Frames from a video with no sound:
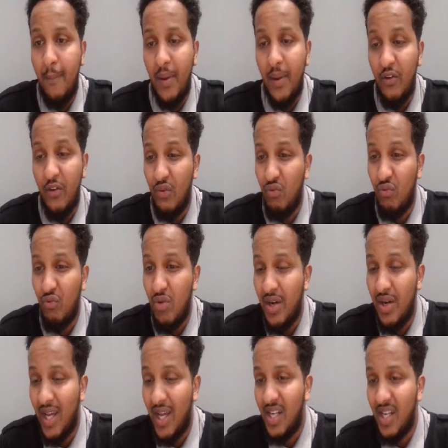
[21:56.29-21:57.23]
But if you
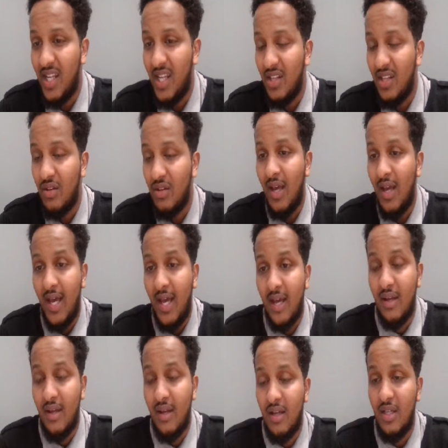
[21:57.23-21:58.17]
run
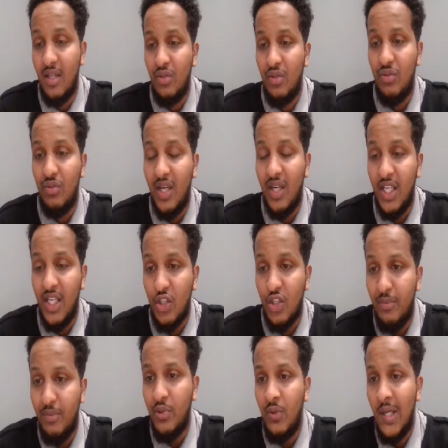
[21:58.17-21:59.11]
into any
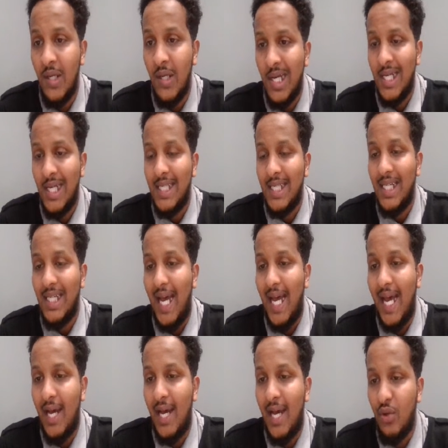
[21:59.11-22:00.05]
trouble,
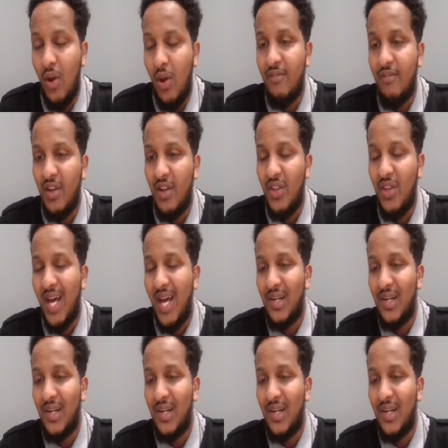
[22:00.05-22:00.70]
you have other ad